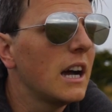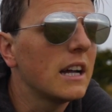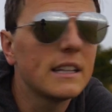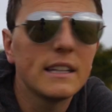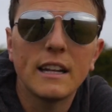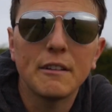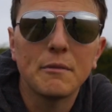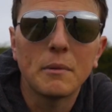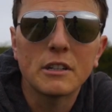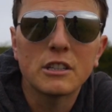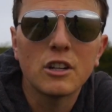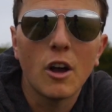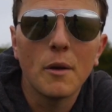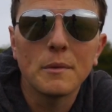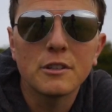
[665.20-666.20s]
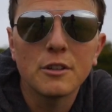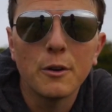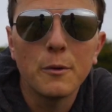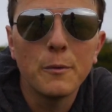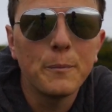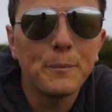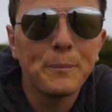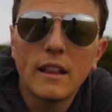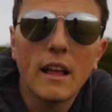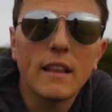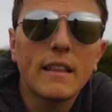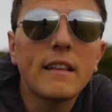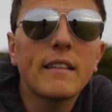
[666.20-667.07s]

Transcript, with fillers: I didn't have much time at all. That,